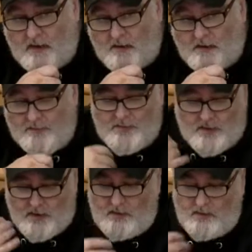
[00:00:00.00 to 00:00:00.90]
I mean, I'm
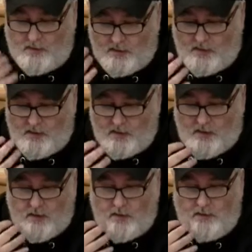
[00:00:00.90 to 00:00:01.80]
sure
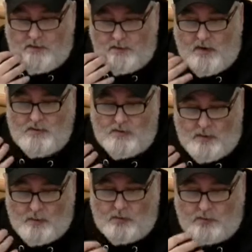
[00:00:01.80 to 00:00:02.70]
the
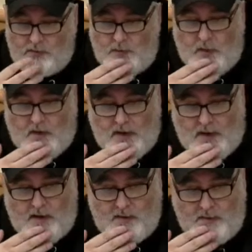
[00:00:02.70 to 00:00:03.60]
restaurant will do all they
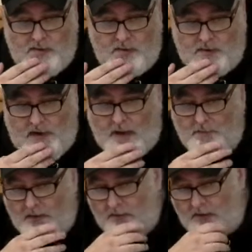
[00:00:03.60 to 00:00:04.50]
can to make sure it's happening,